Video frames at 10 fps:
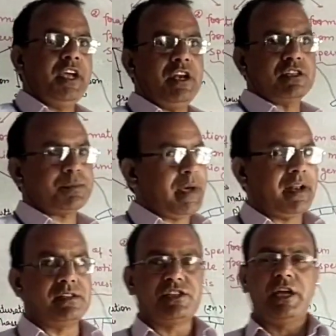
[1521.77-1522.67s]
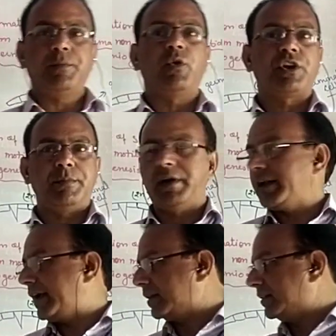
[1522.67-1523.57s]
in spiral shape or ribbon
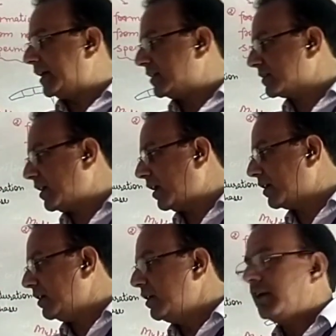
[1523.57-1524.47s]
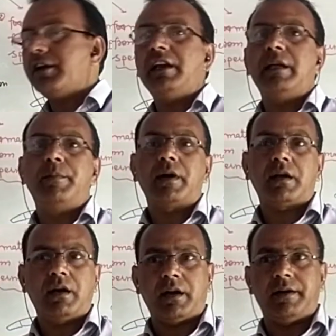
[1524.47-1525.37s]
like, that's called
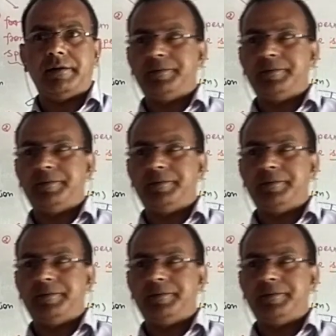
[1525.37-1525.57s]
Neberkern.